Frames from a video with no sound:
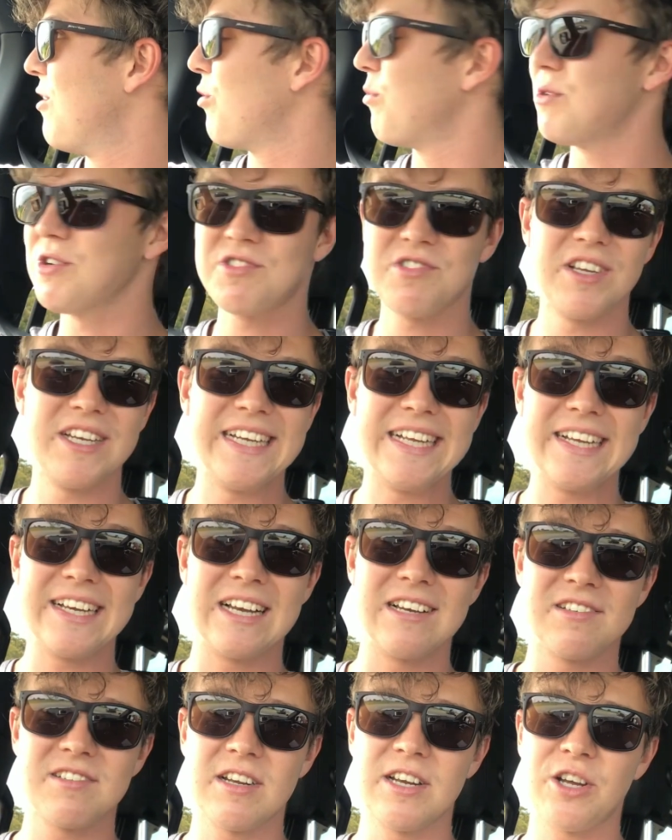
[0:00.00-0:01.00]
almost a
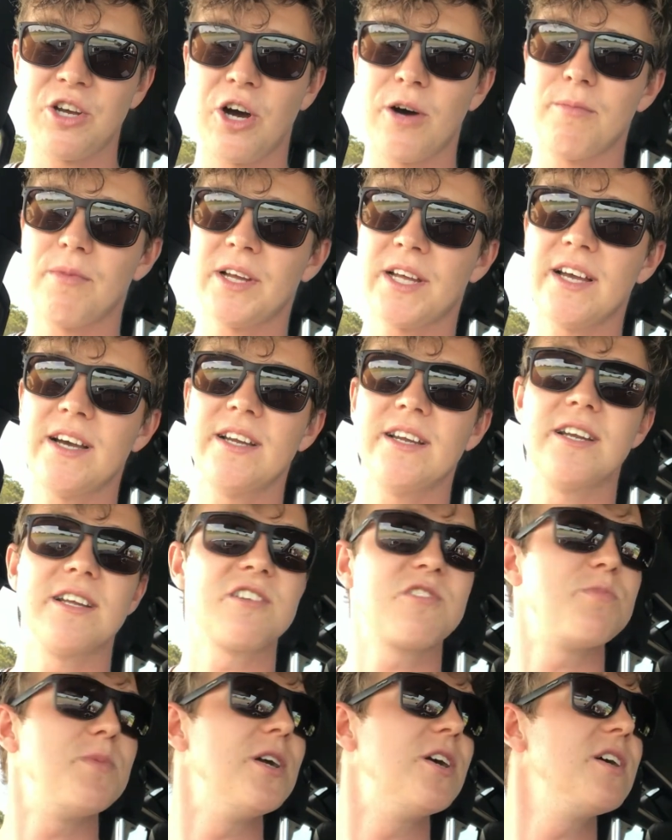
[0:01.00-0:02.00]
needlessly complicated
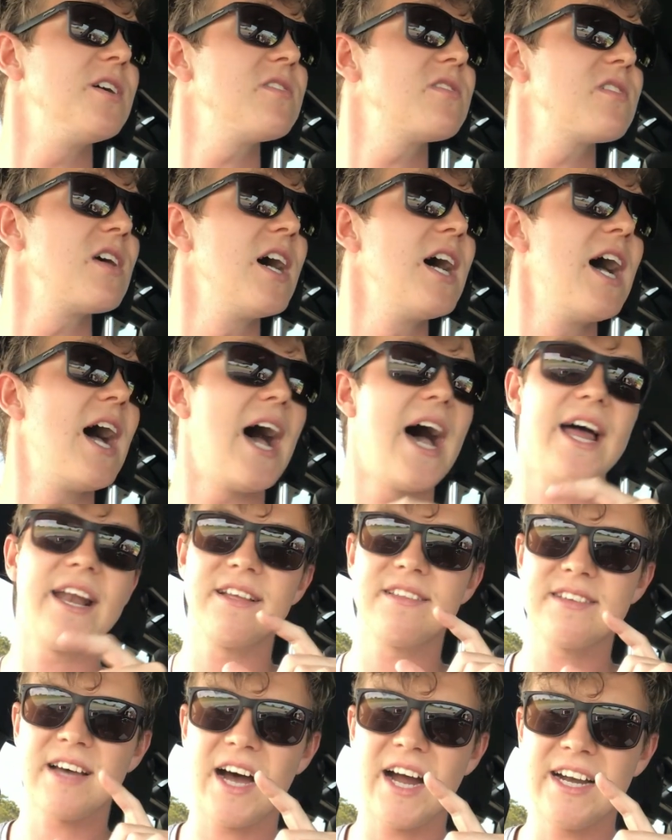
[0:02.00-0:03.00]
experience,
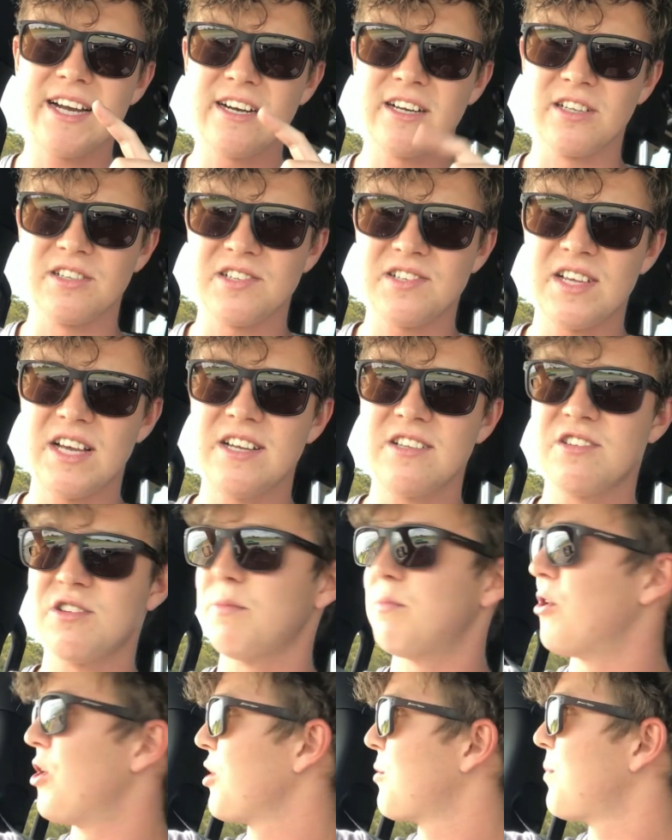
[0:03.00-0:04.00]
and a tiny little
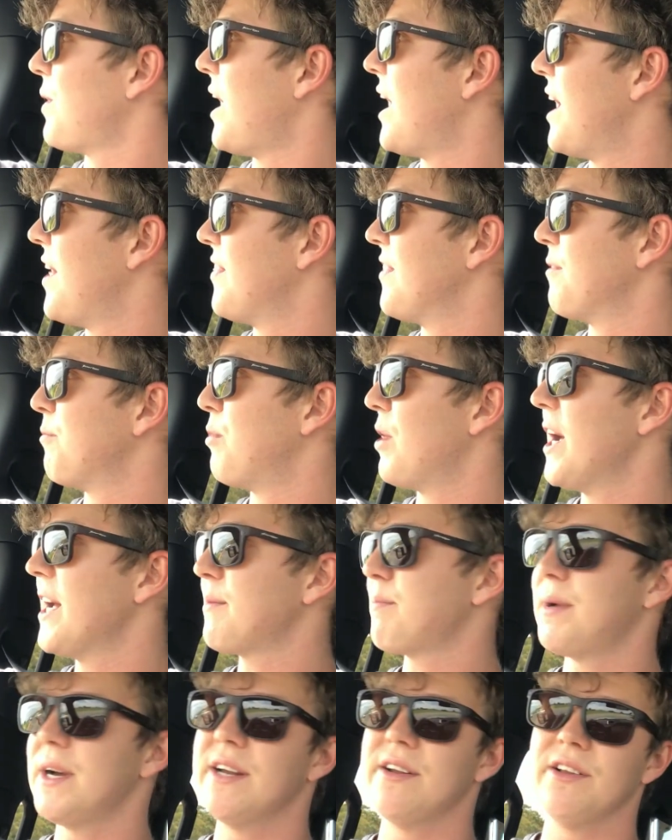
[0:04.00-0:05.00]
sensor broke behind the
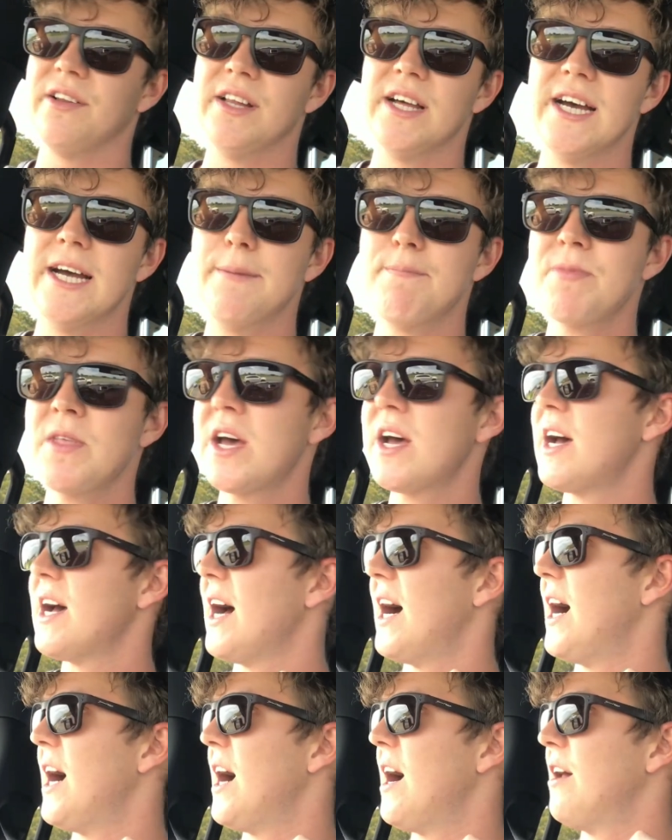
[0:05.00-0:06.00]
brake pedal there,
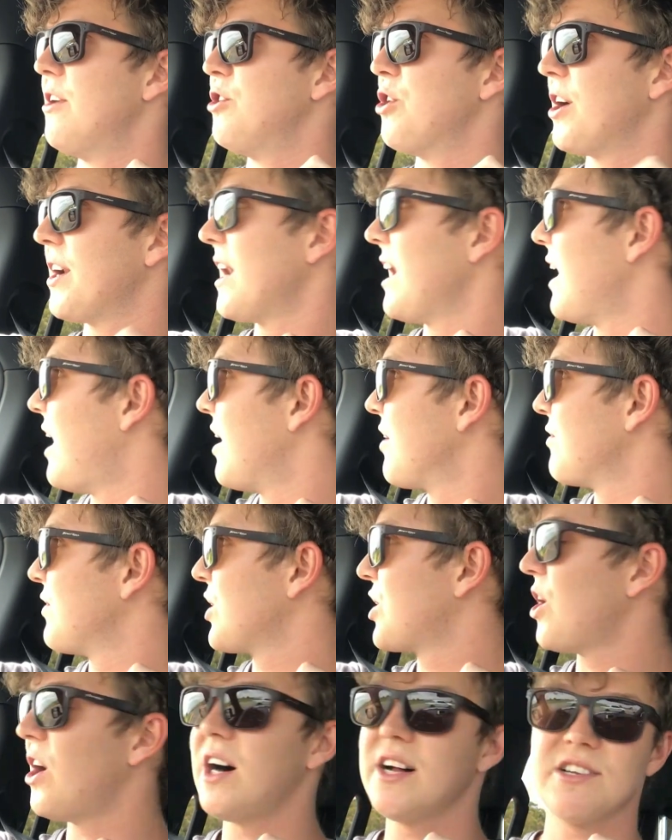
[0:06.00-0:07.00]
not allowing
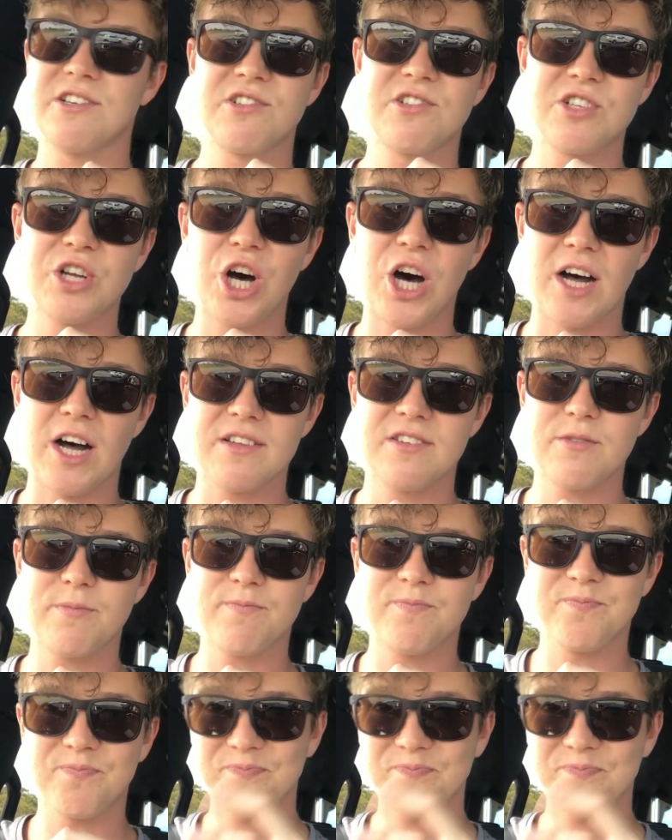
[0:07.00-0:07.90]
the car to start.